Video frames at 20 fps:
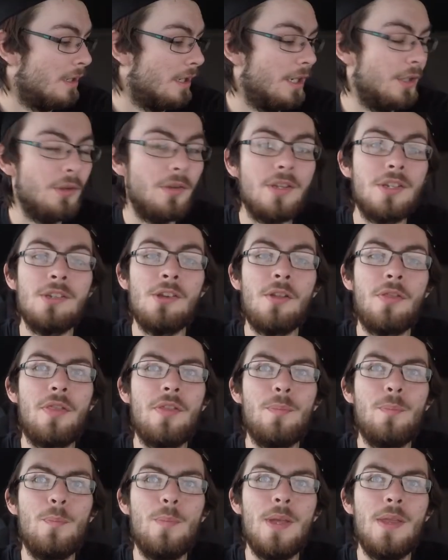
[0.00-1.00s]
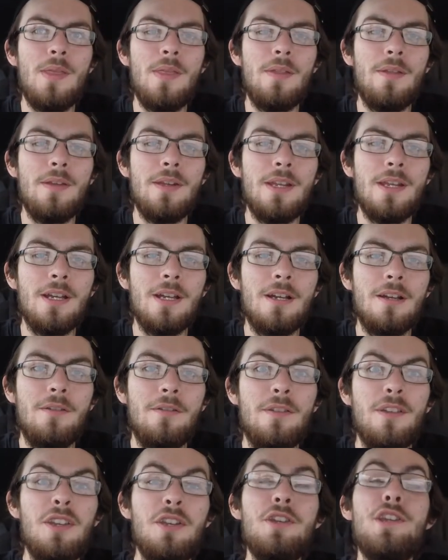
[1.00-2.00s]
I know this has not been the uh,
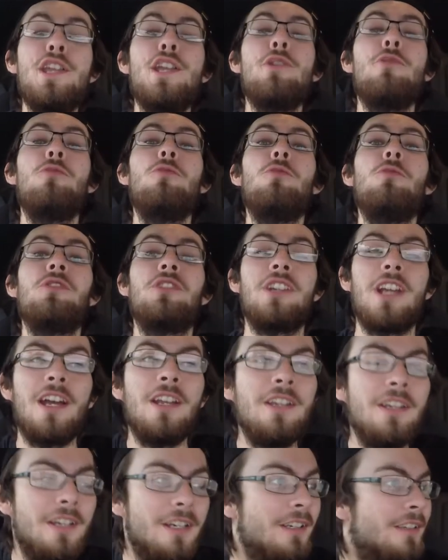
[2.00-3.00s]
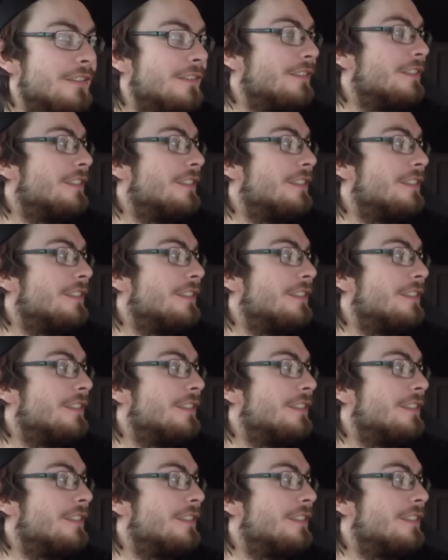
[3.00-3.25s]
the new Scania